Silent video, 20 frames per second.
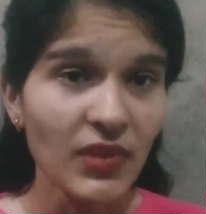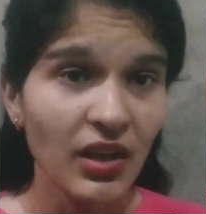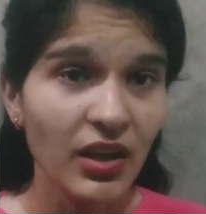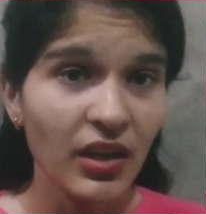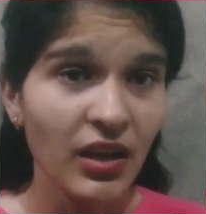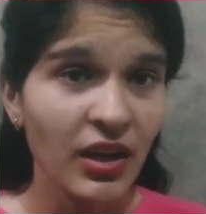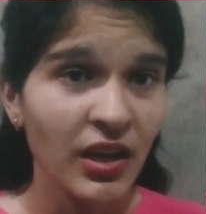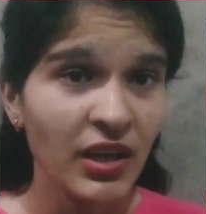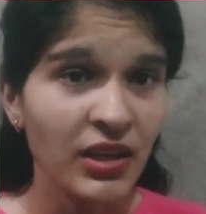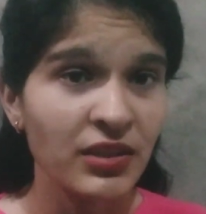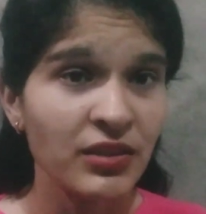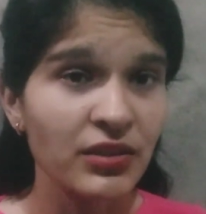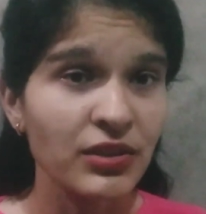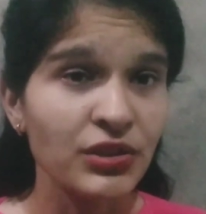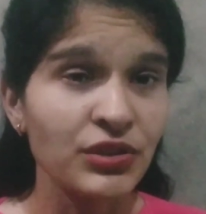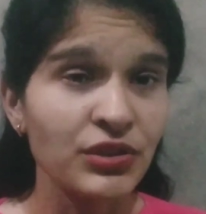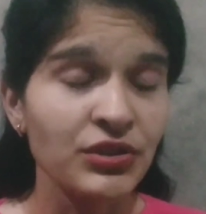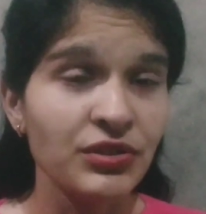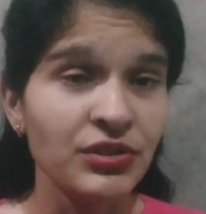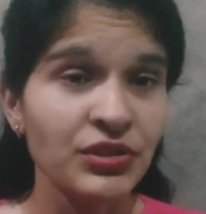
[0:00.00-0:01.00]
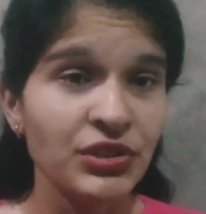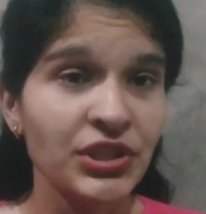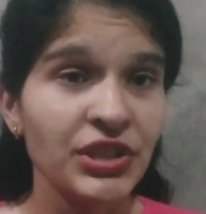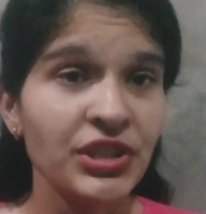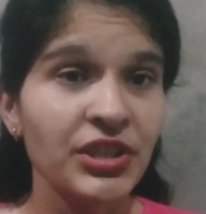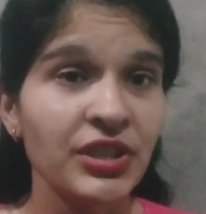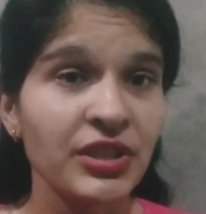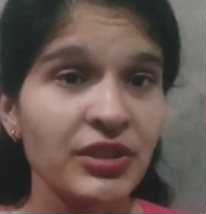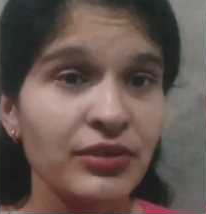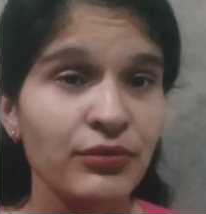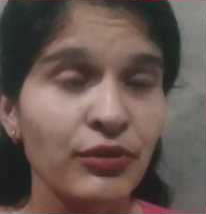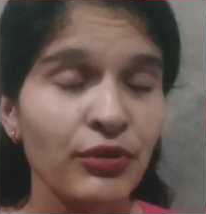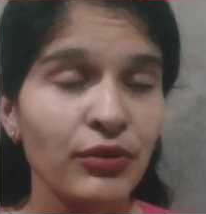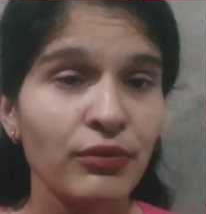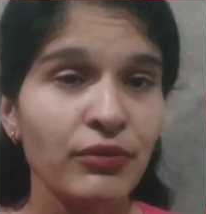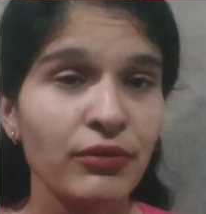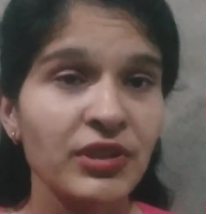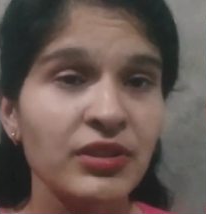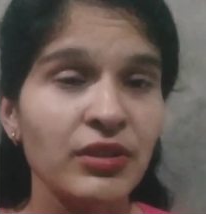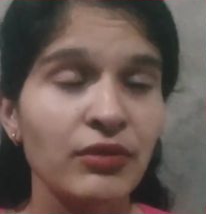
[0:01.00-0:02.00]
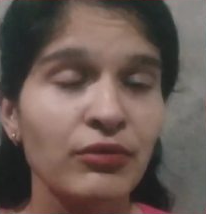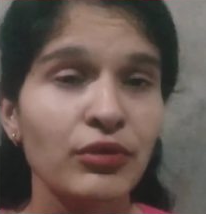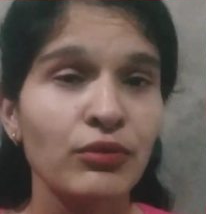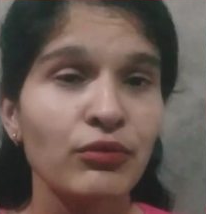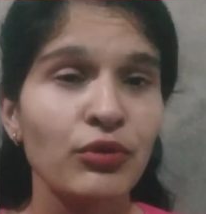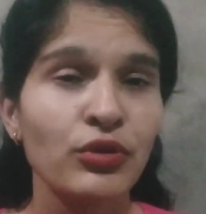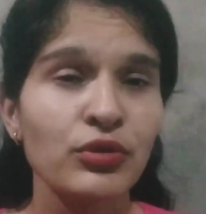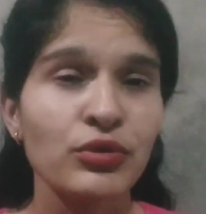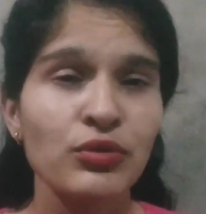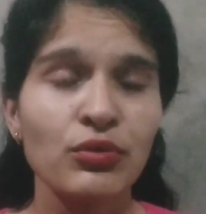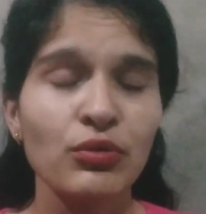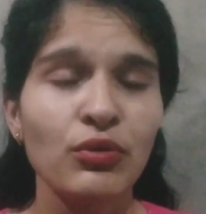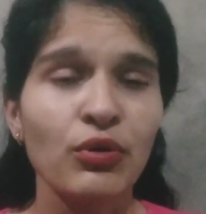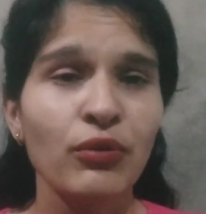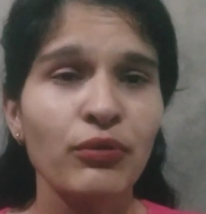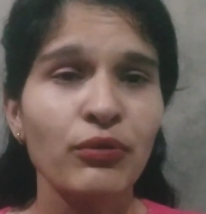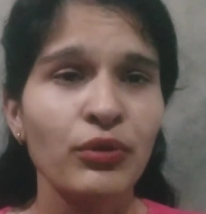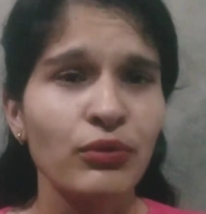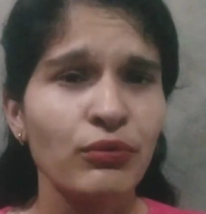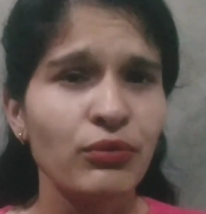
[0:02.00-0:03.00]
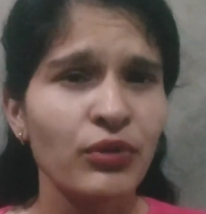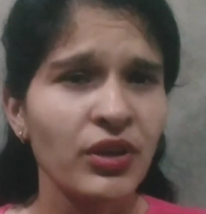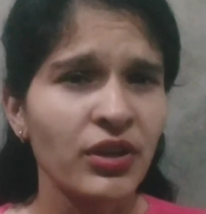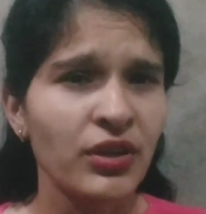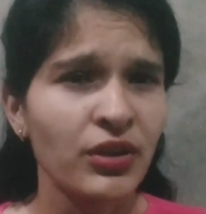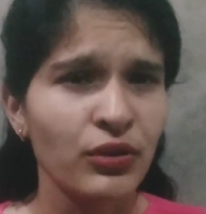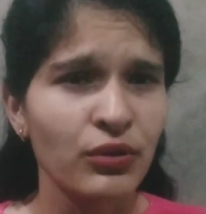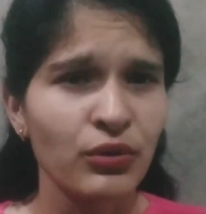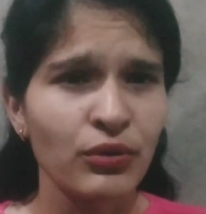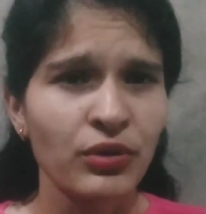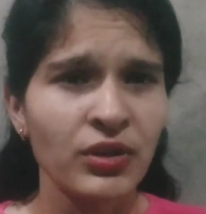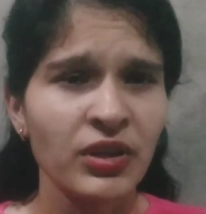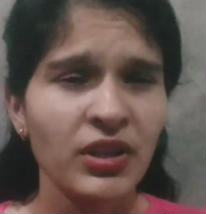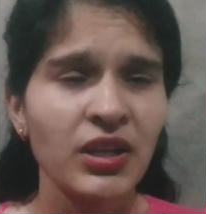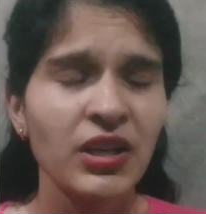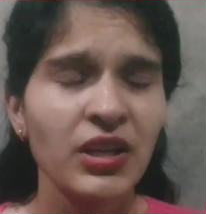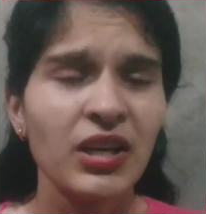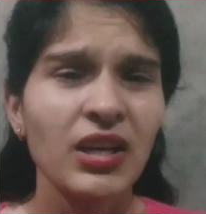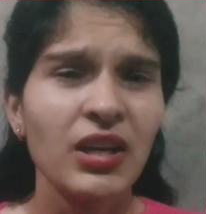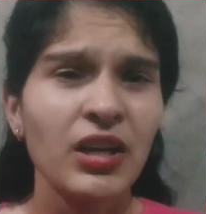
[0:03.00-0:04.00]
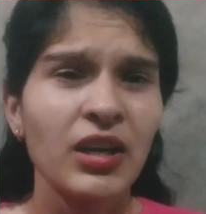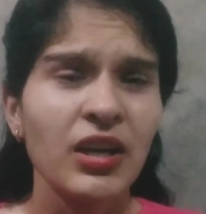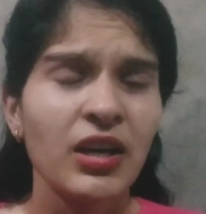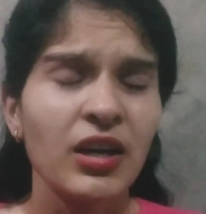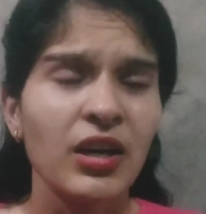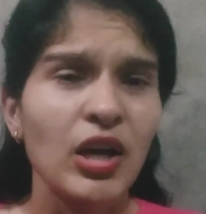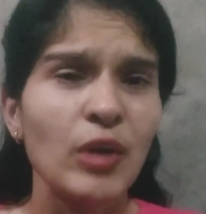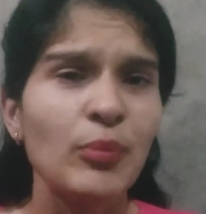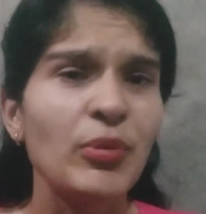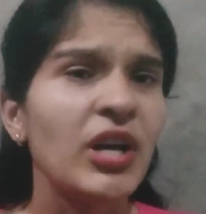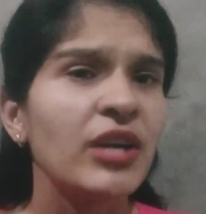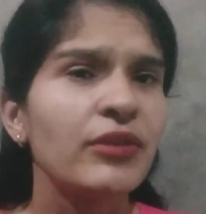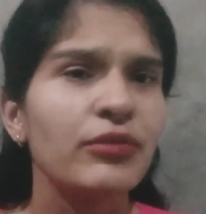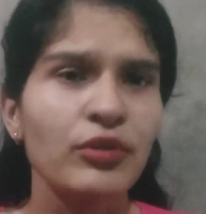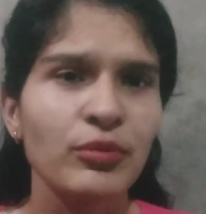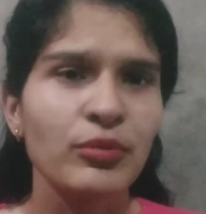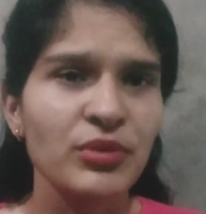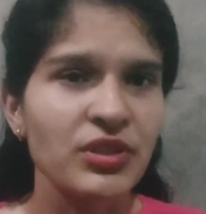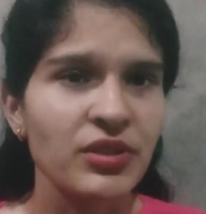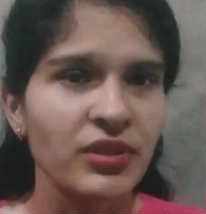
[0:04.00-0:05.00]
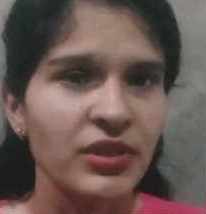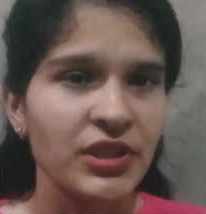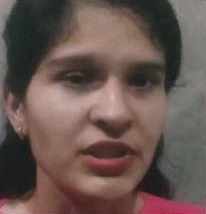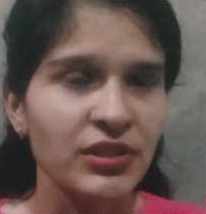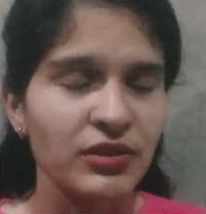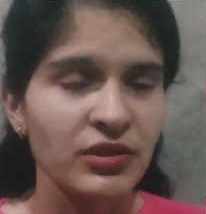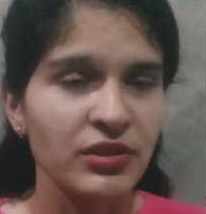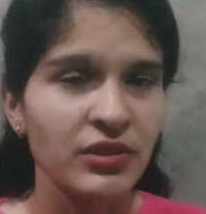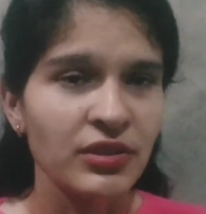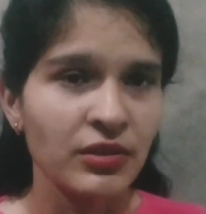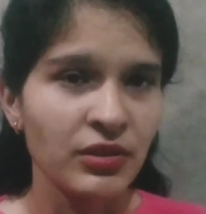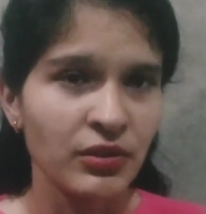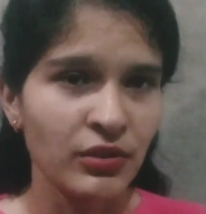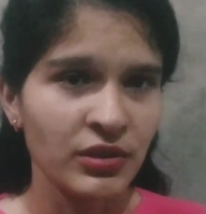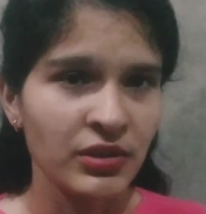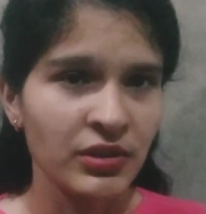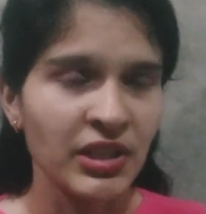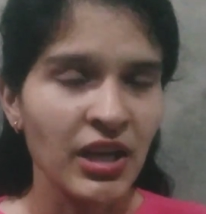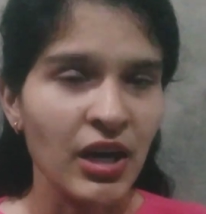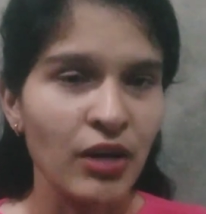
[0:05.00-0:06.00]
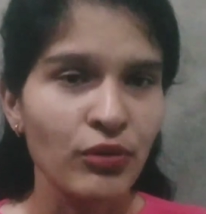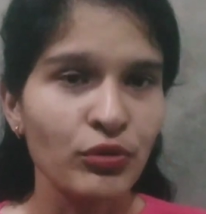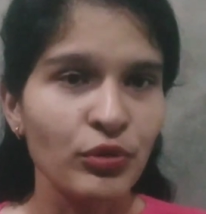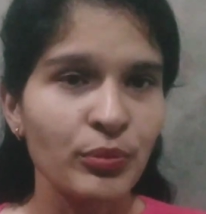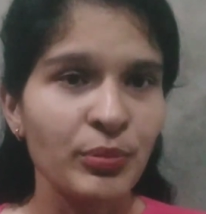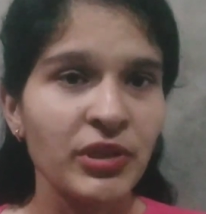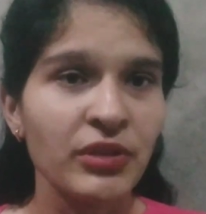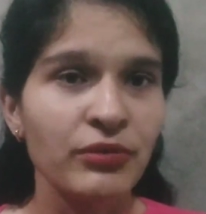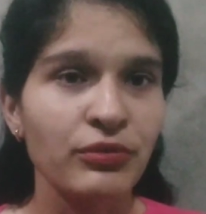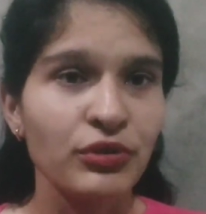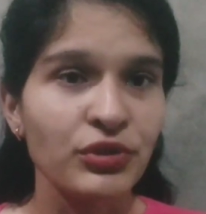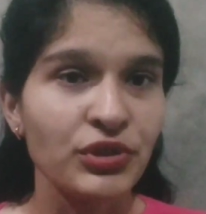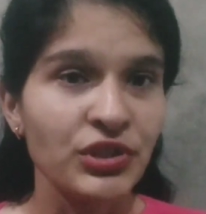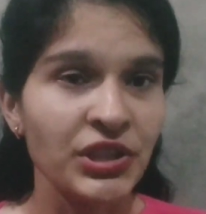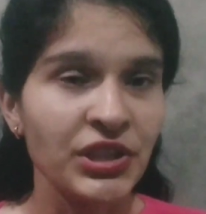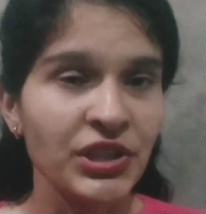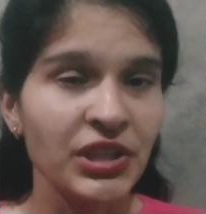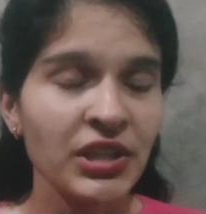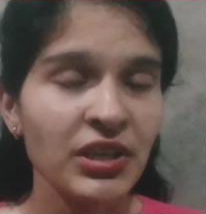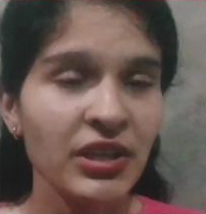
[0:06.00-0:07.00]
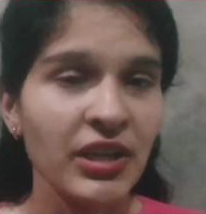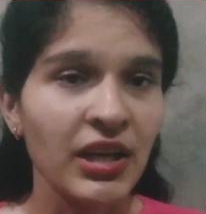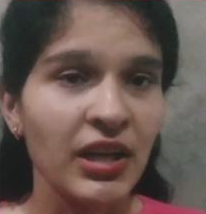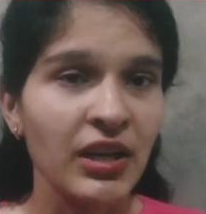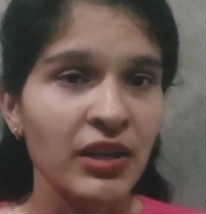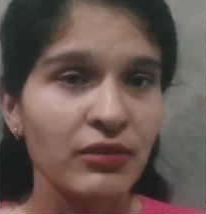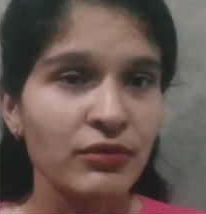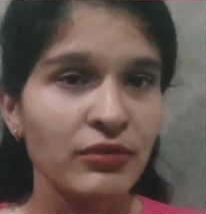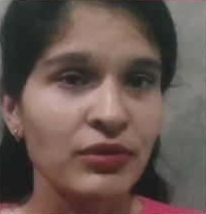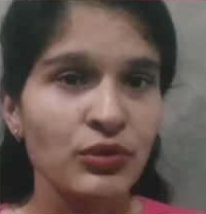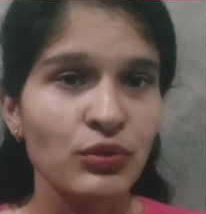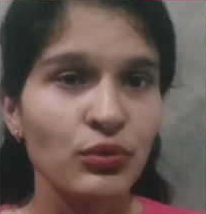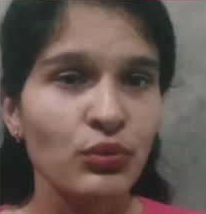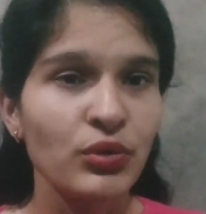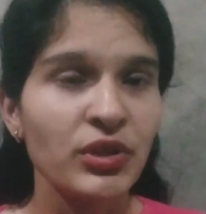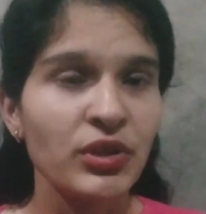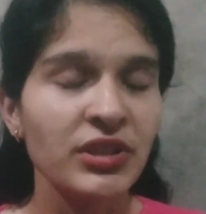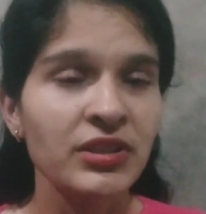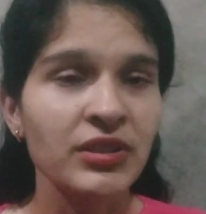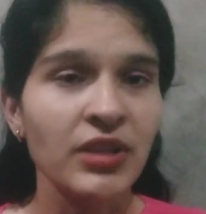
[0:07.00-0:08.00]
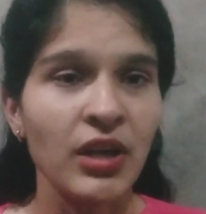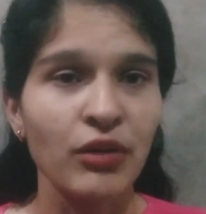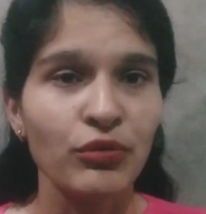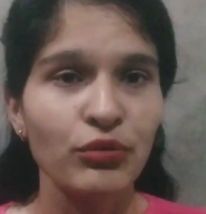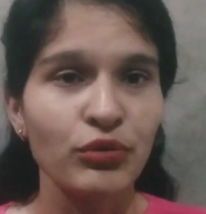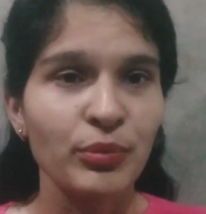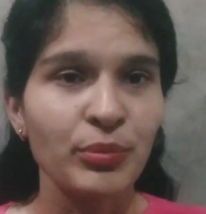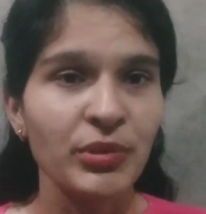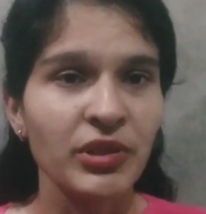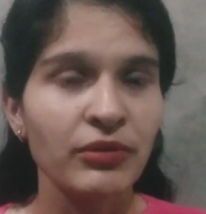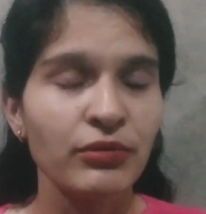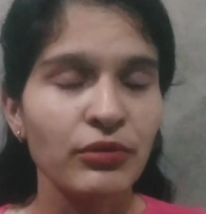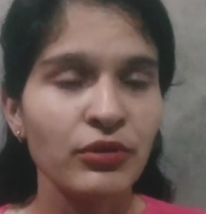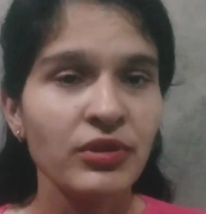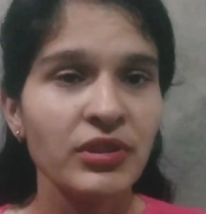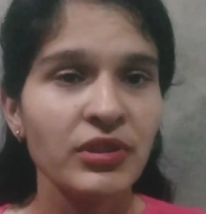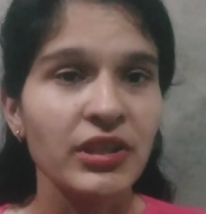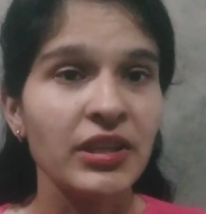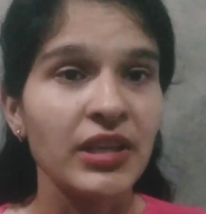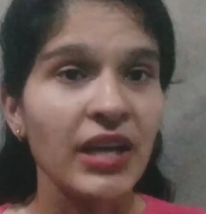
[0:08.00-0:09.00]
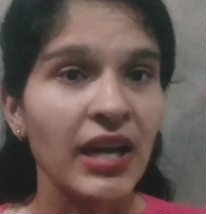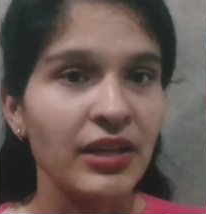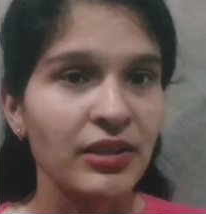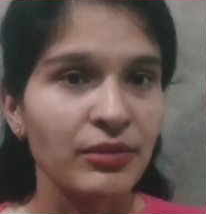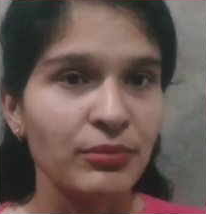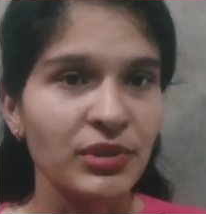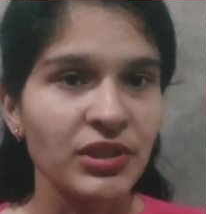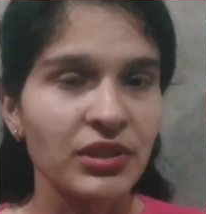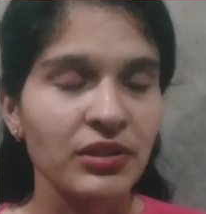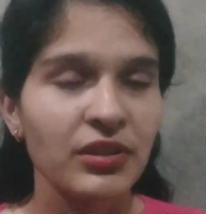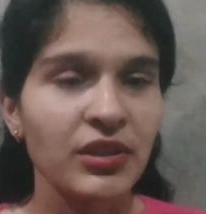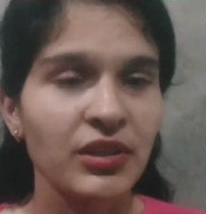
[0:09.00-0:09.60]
and GT is for when someone wants to go for work or apart from studies. They have to appear for GT and students have to appear for academic.